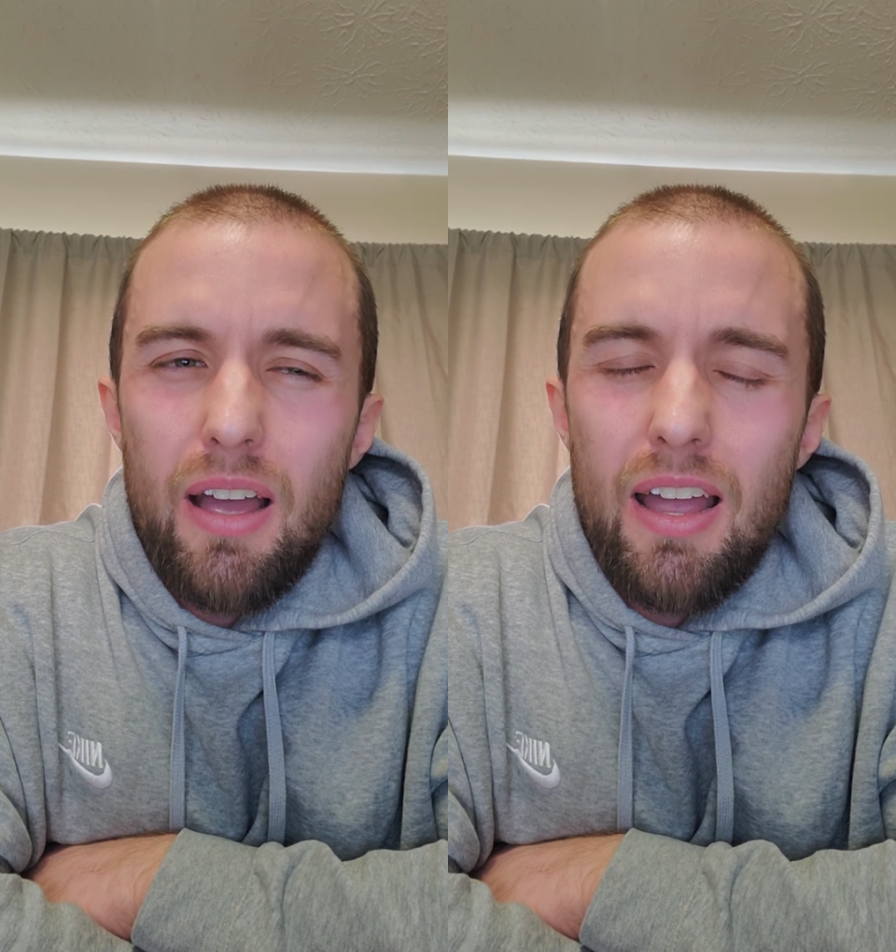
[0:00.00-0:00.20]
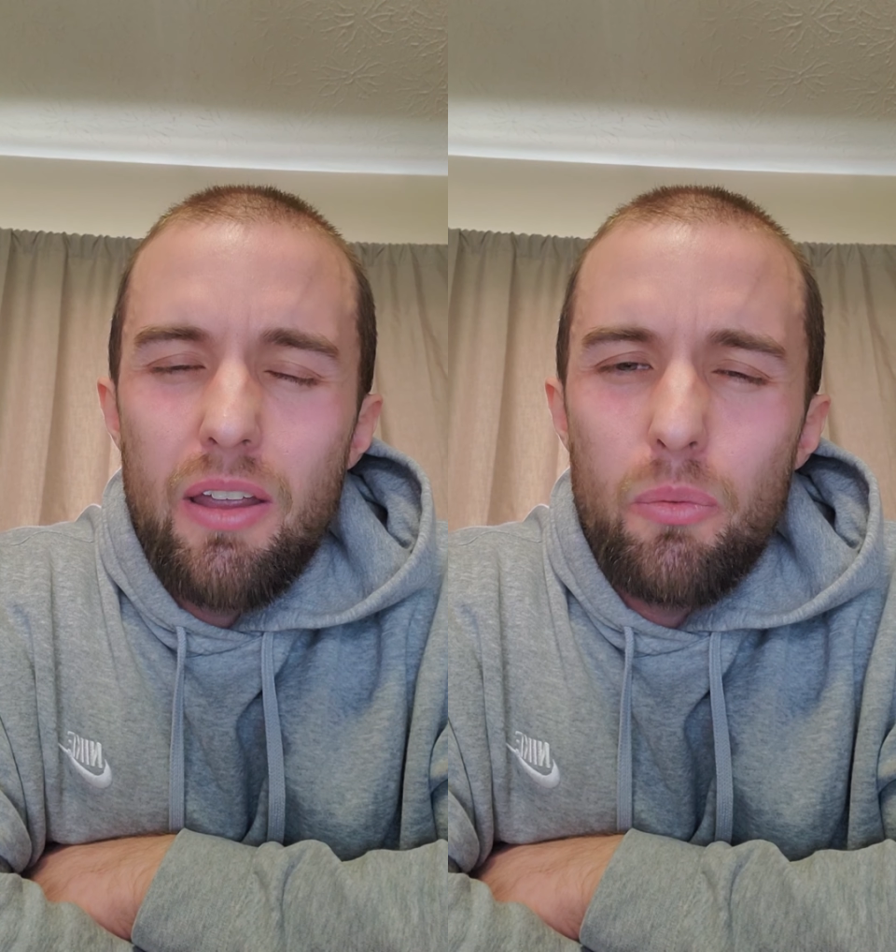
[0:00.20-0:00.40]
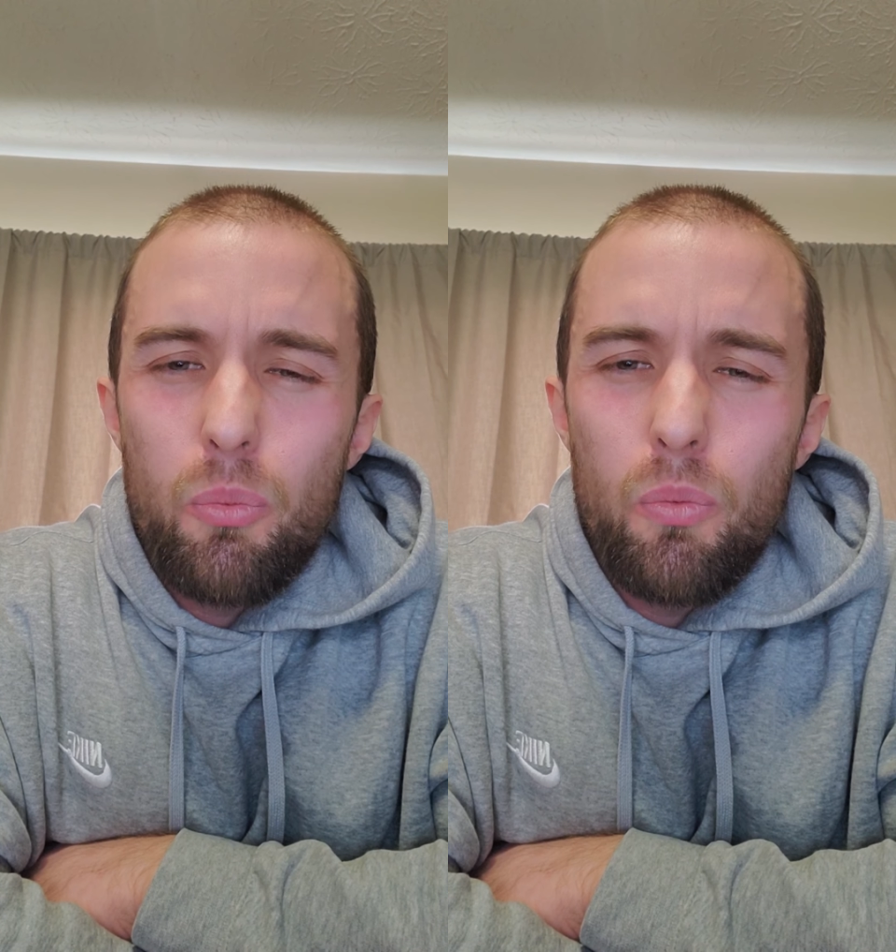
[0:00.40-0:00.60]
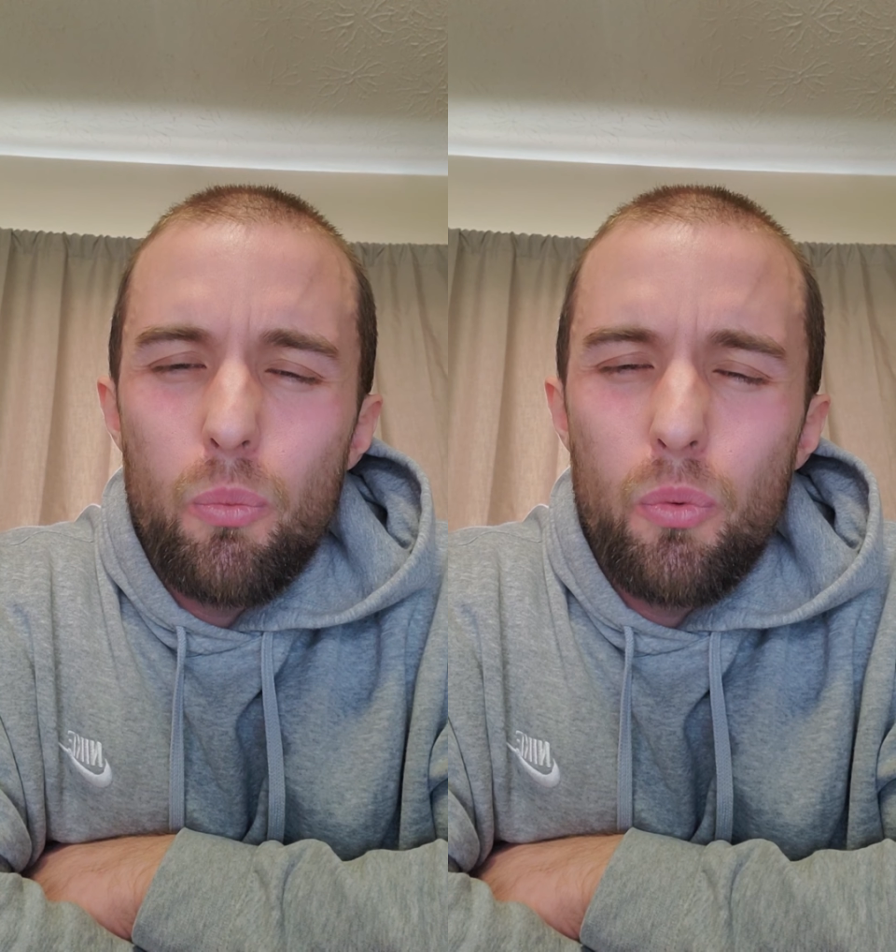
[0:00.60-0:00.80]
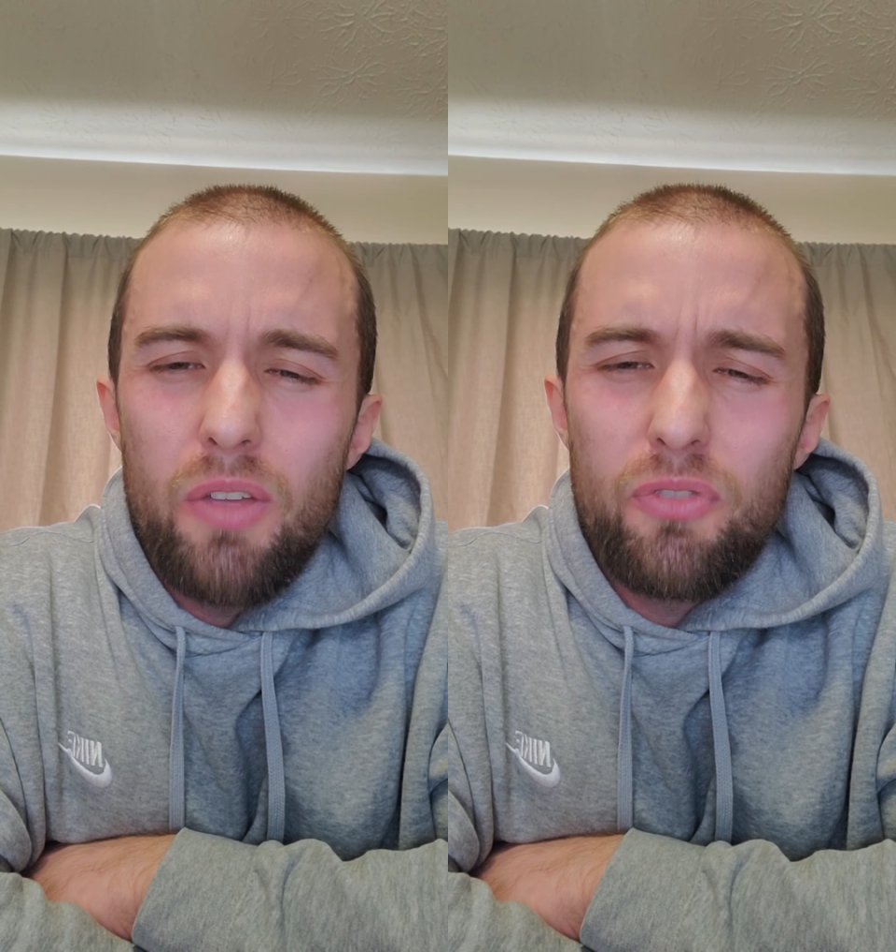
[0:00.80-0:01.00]
I,
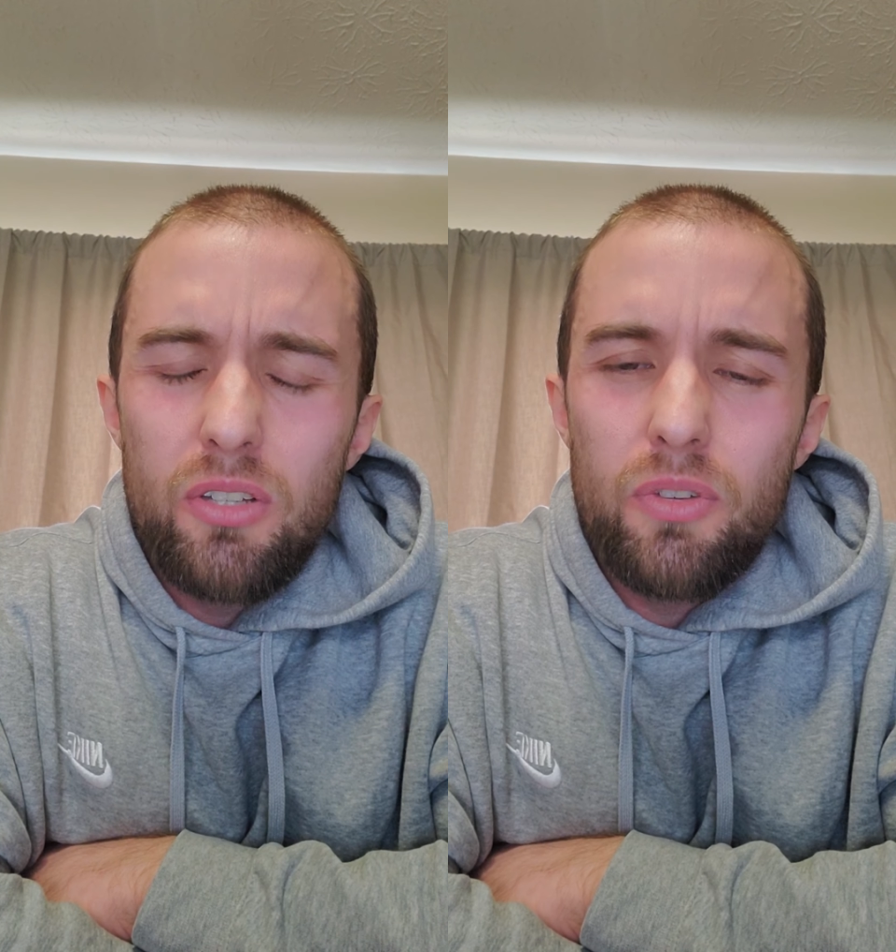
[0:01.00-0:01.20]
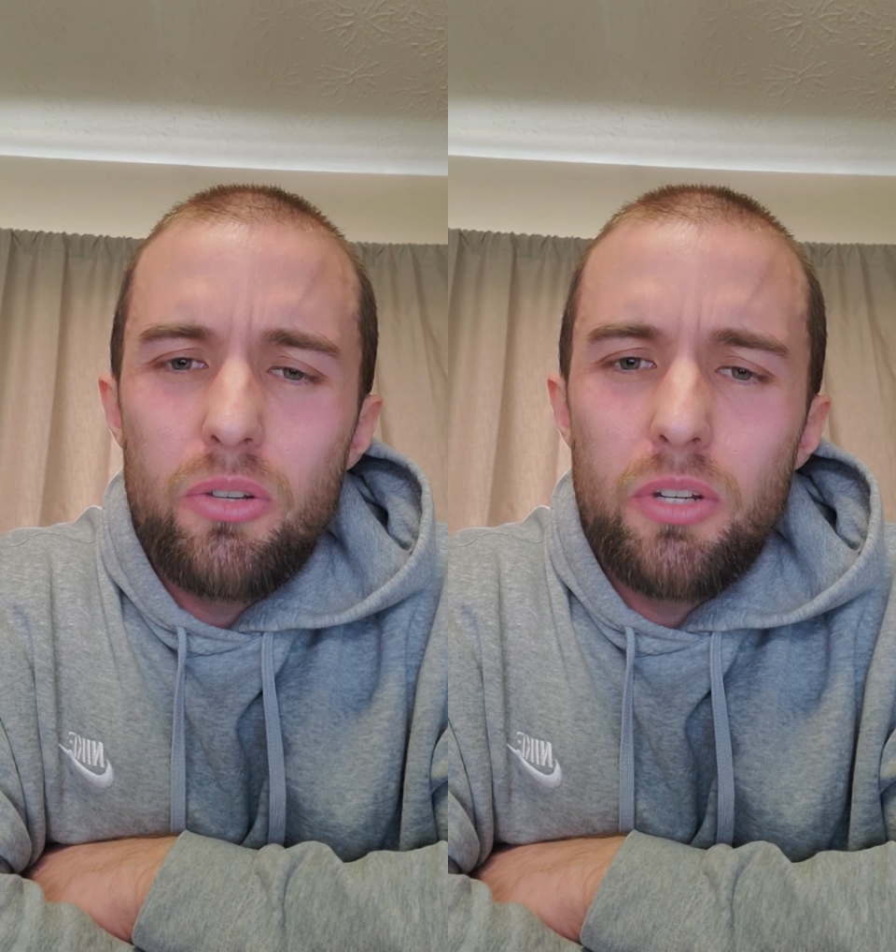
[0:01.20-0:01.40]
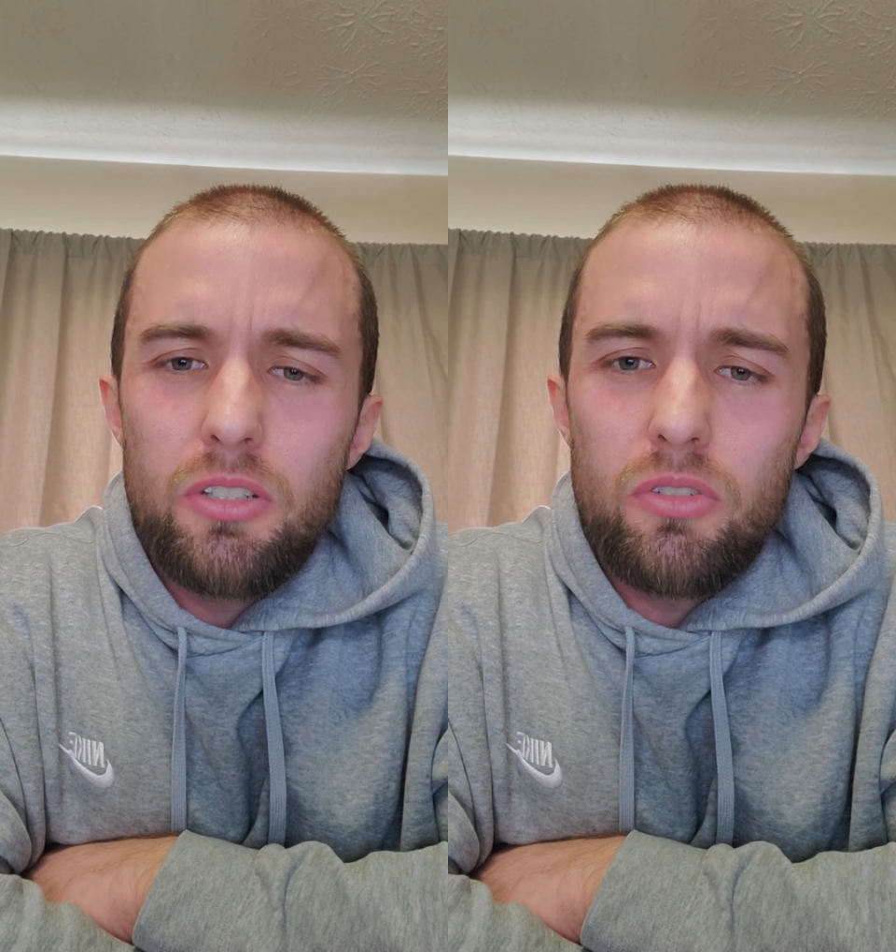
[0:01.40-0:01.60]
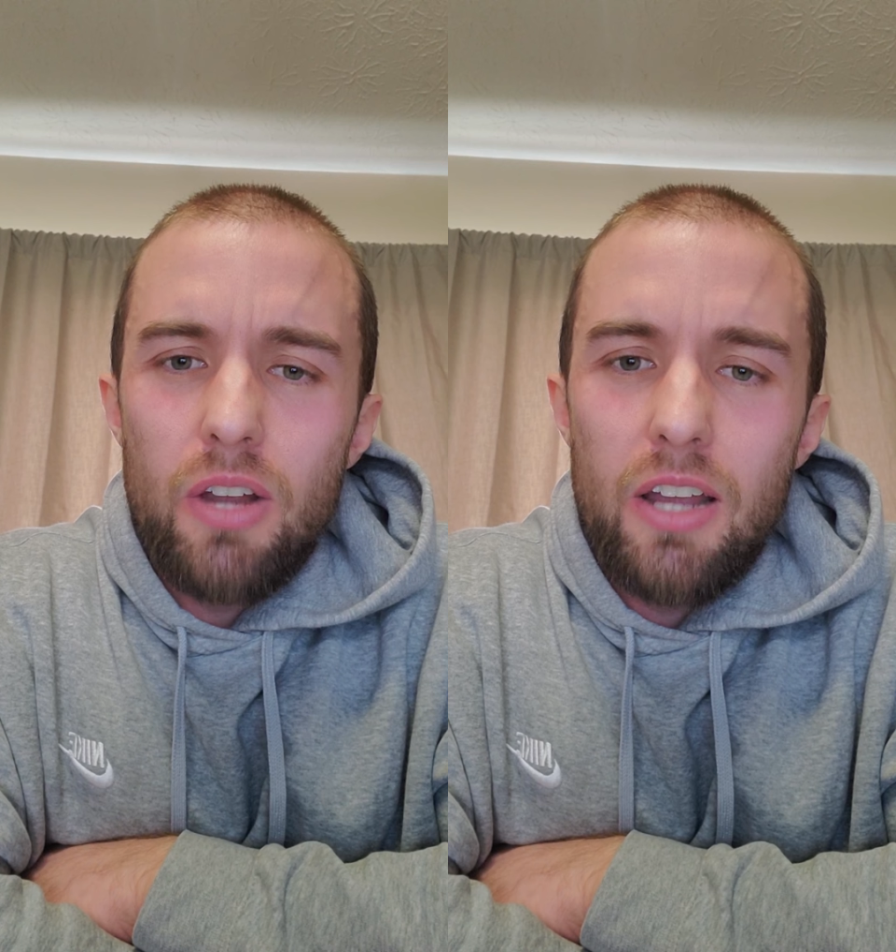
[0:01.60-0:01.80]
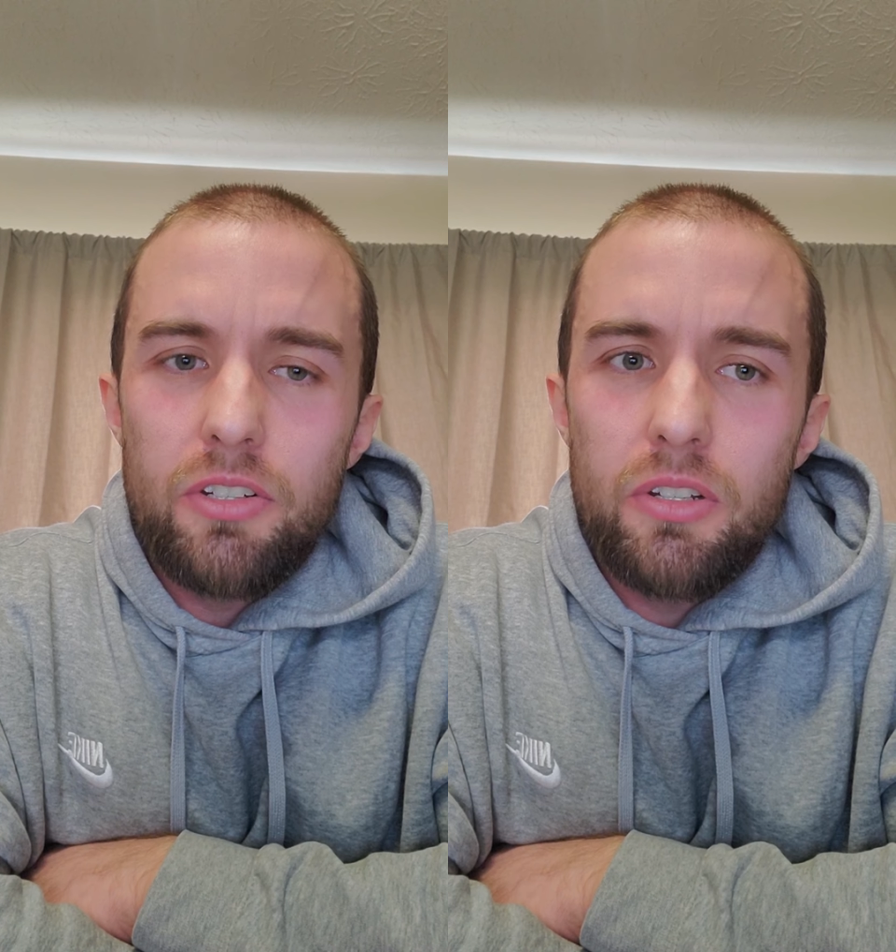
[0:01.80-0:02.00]
if this video gets
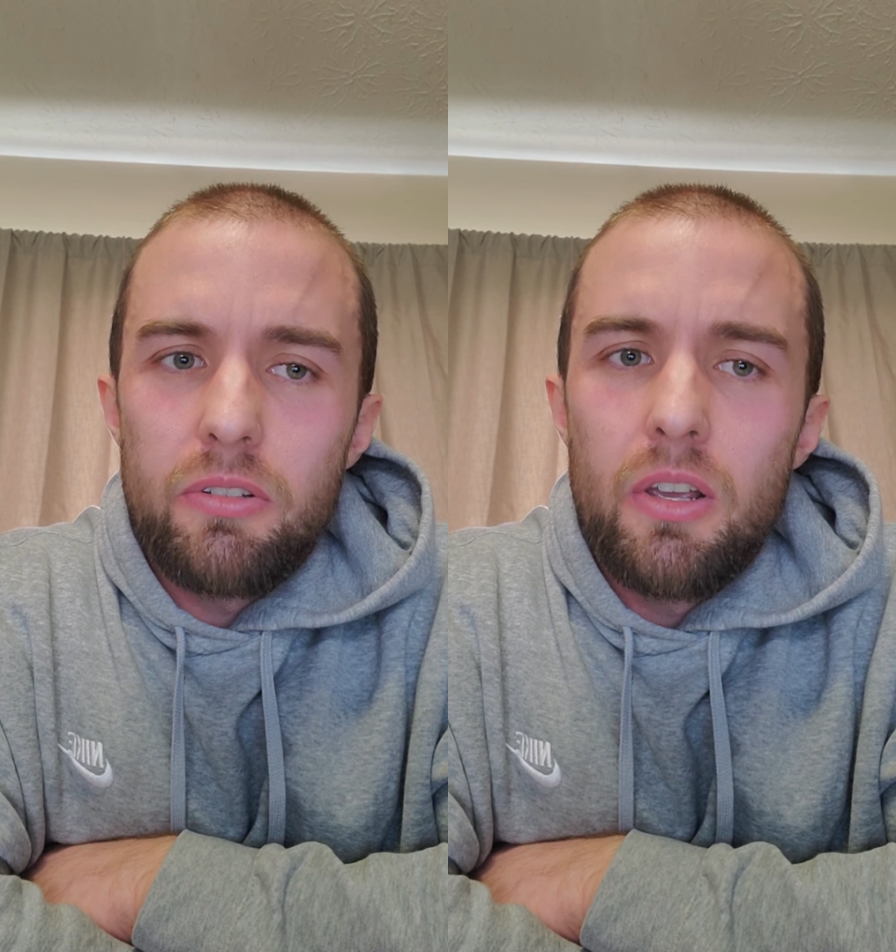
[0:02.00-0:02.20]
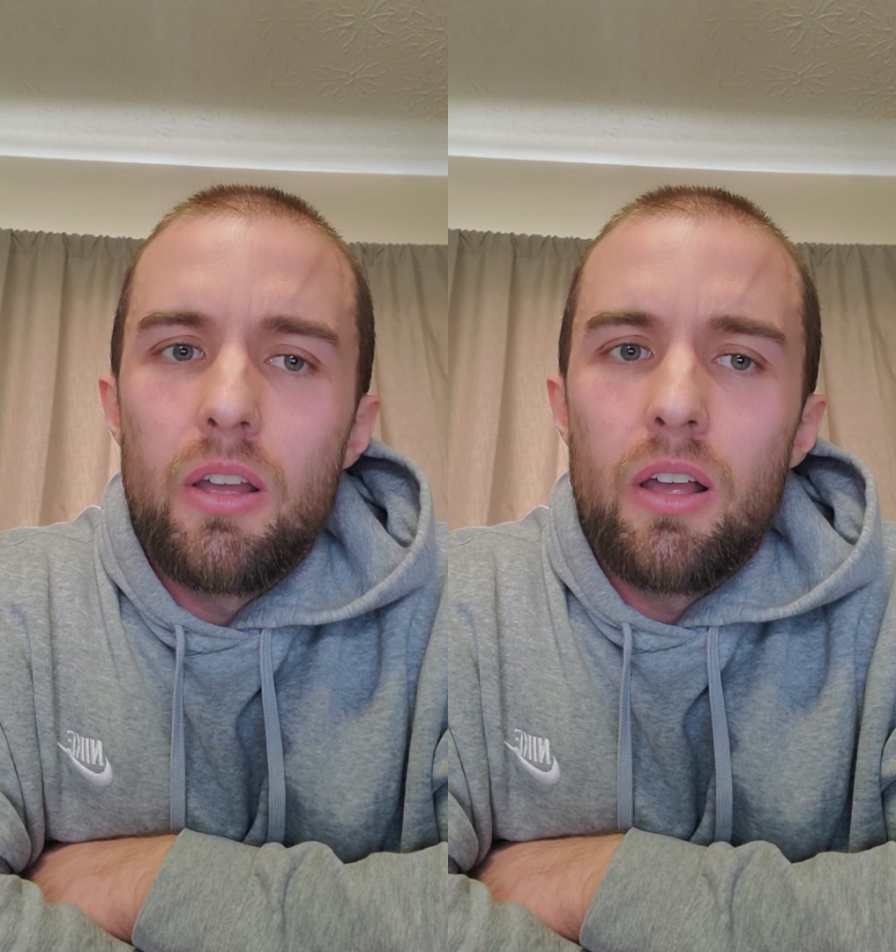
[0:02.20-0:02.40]
traction,